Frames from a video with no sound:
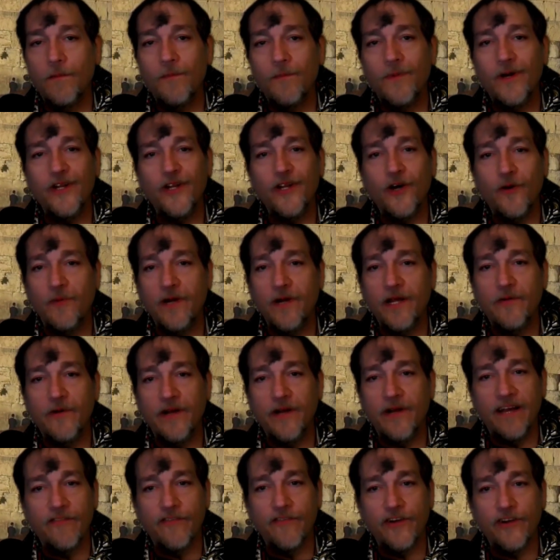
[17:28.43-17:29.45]
But nobody
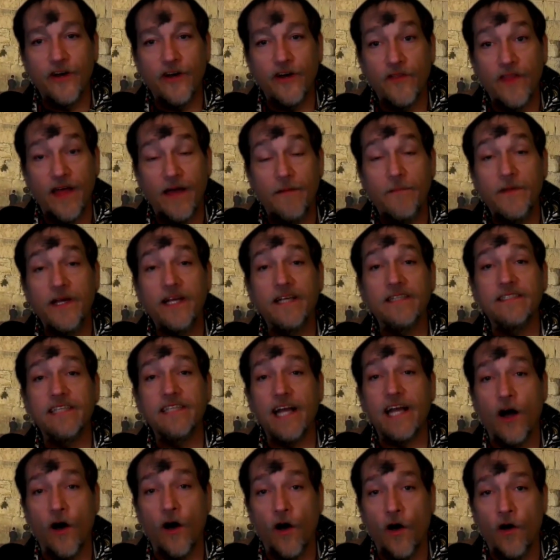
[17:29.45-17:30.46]
would ever know that because
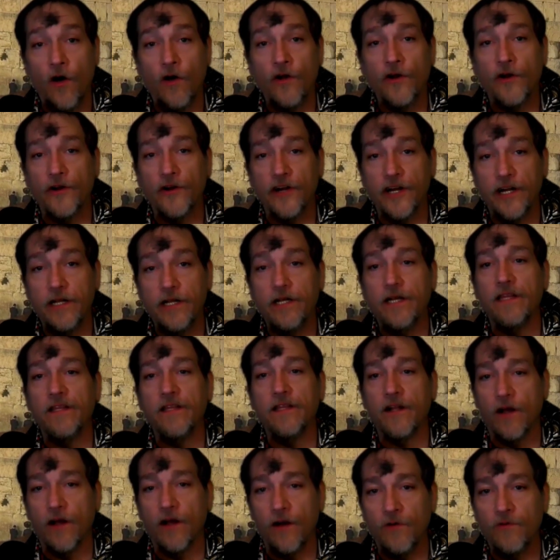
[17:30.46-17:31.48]
they all heard it in
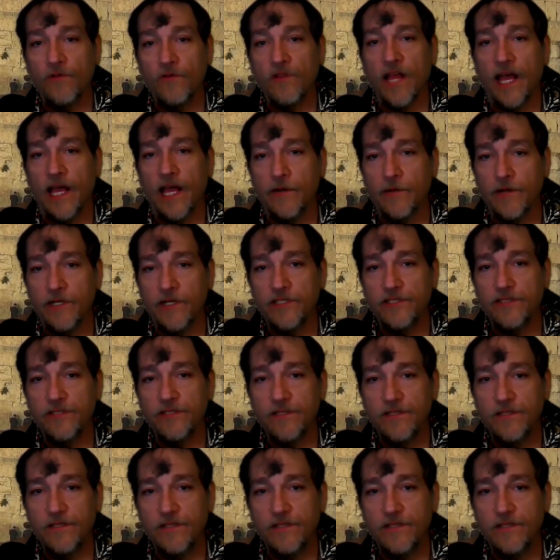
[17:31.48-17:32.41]
their own language.